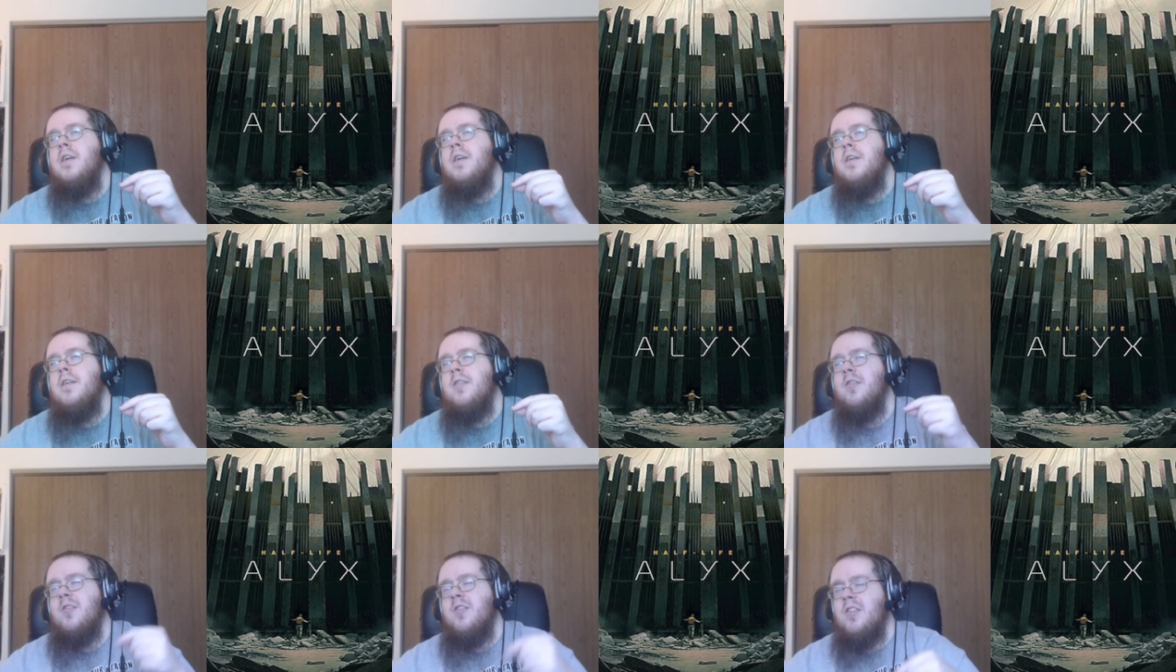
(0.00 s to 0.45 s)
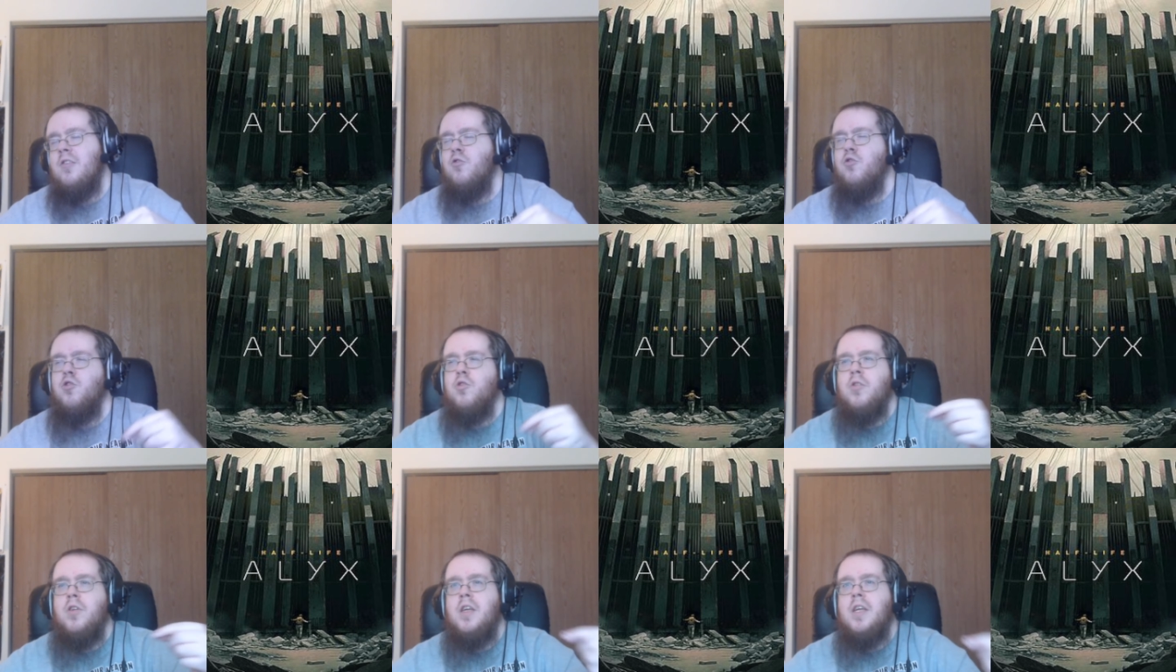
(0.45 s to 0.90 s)

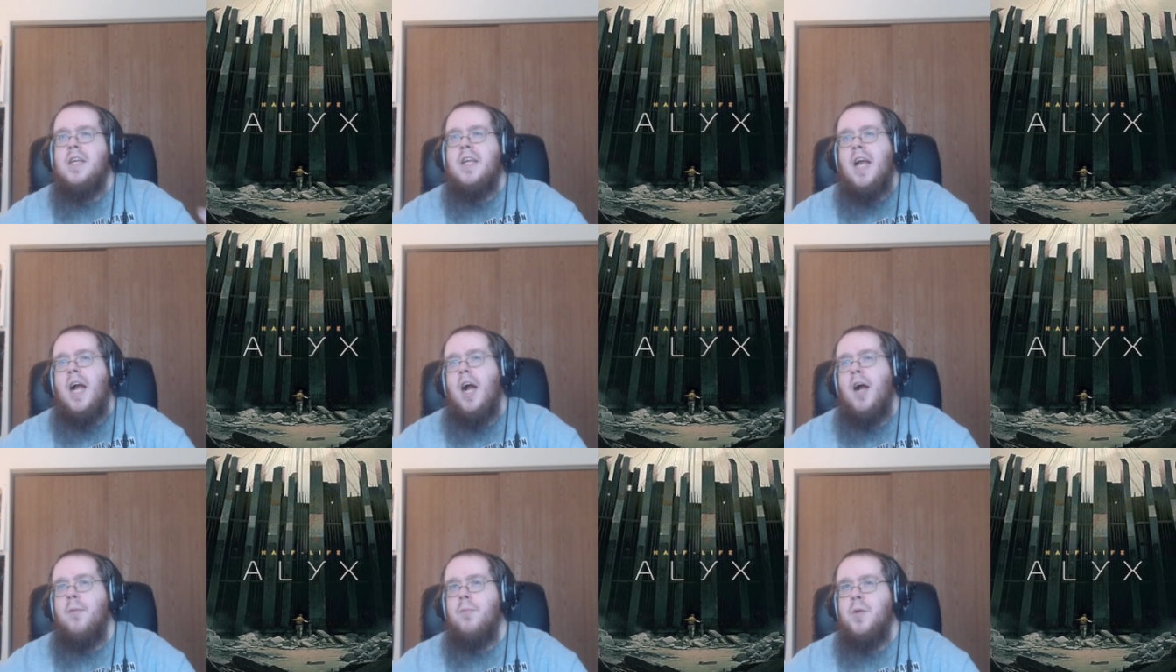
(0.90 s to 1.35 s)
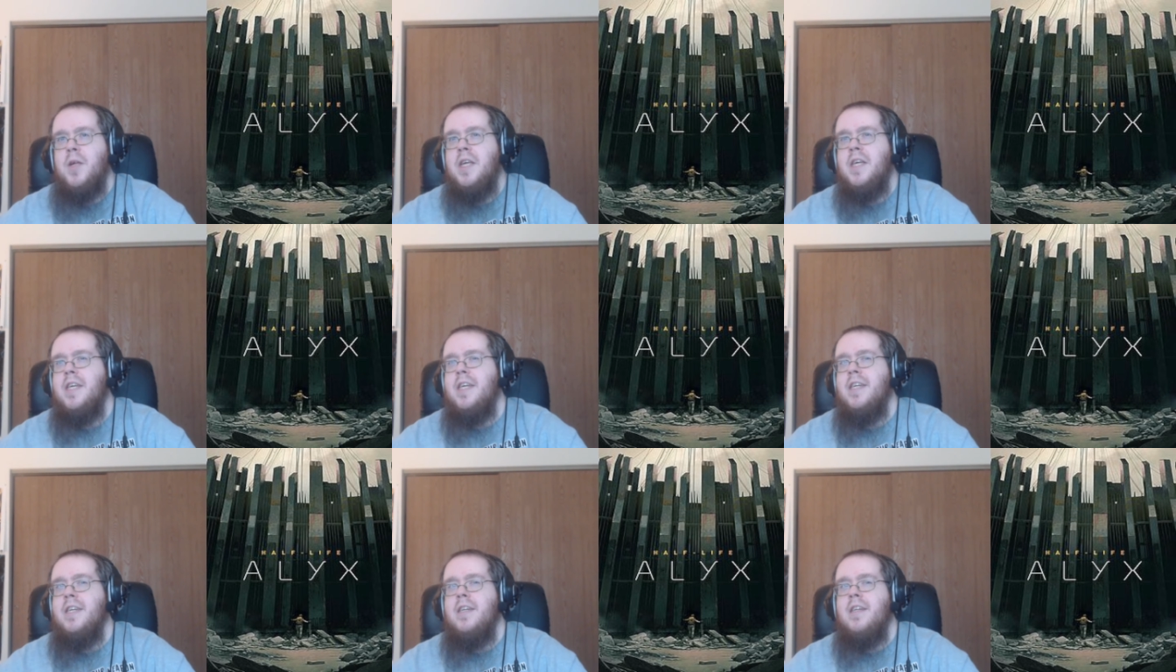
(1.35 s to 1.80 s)
essentially copy
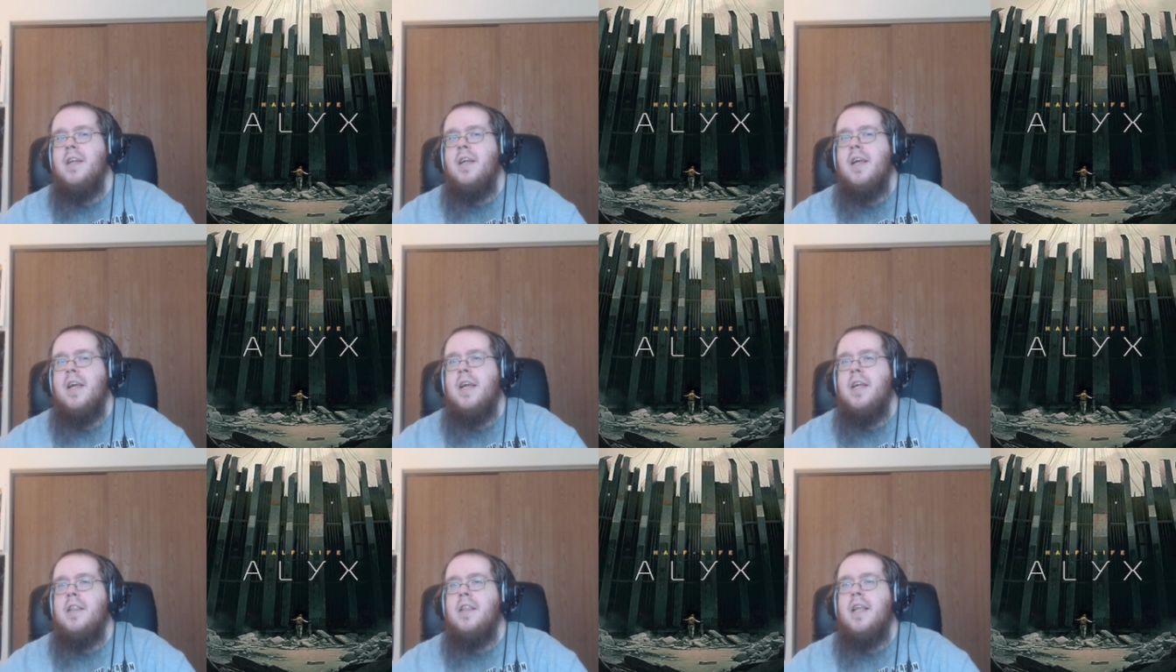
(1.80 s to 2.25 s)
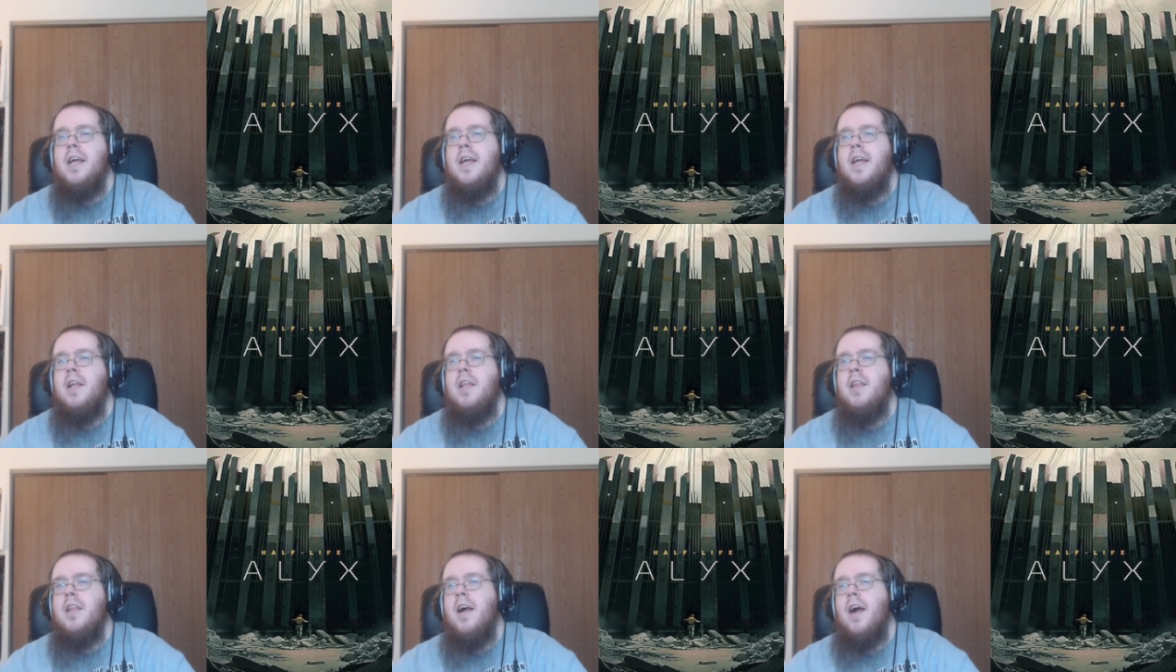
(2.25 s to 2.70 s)
it, and
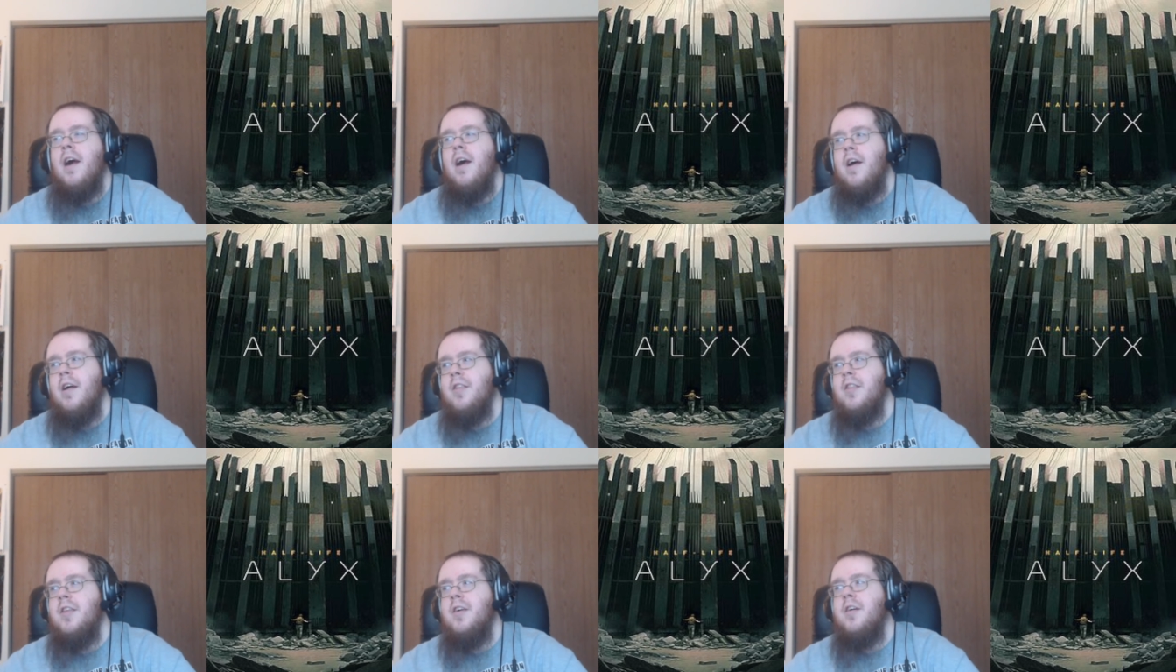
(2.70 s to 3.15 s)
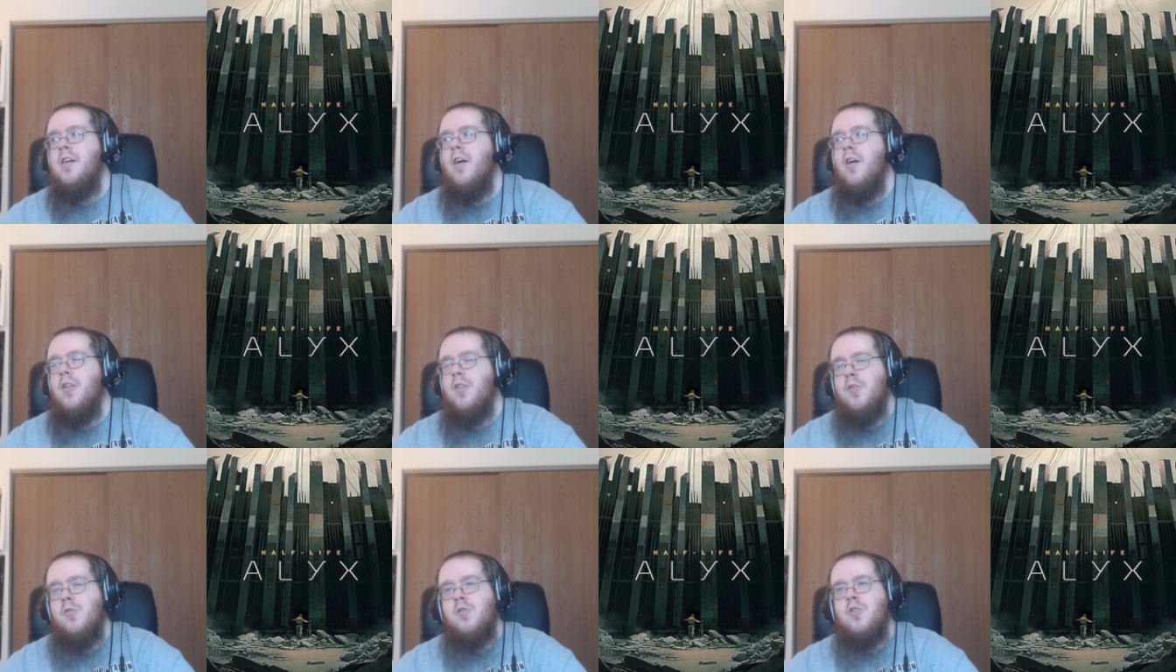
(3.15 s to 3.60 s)
then on the
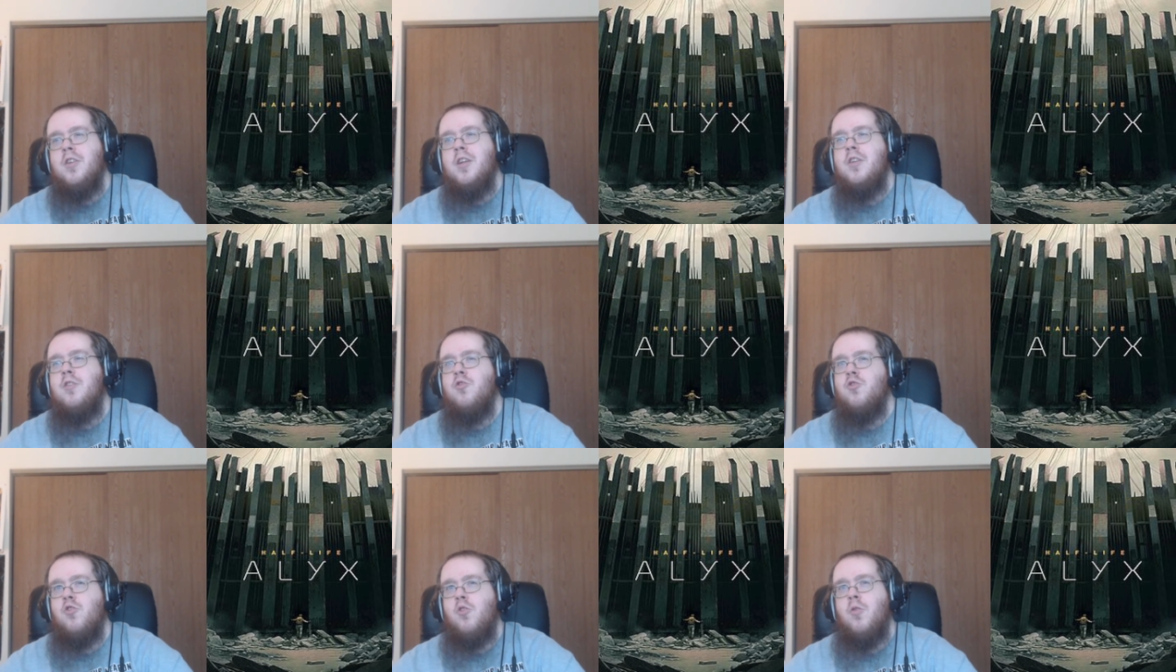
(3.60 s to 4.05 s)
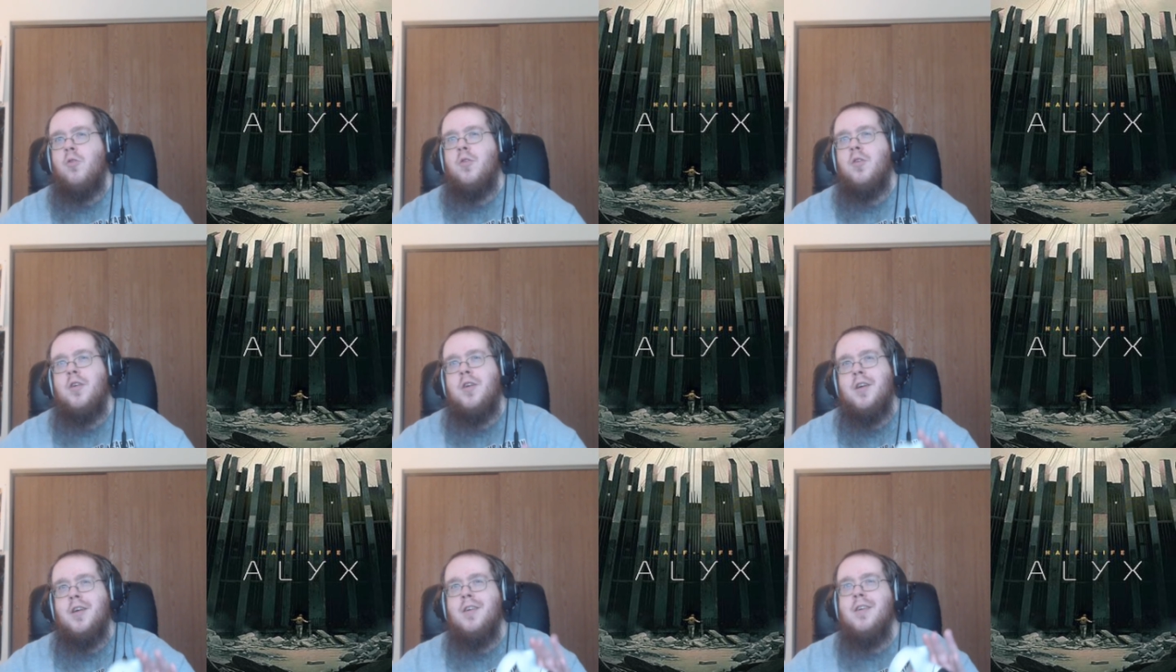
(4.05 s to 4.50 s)
other
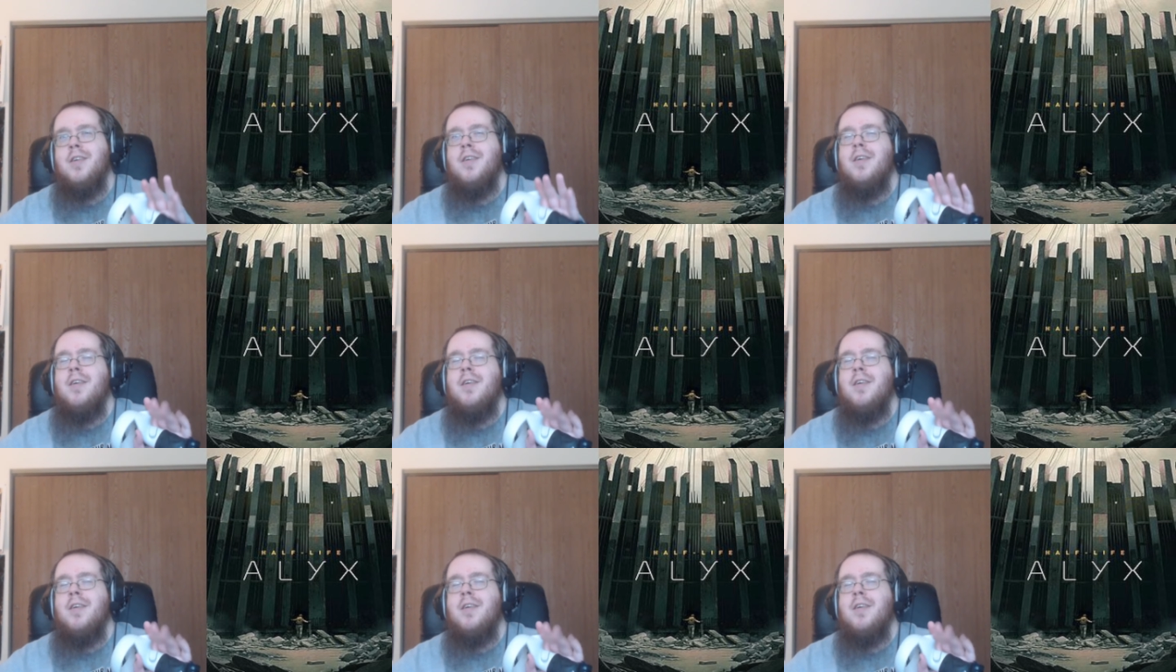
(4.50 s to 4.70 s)
controller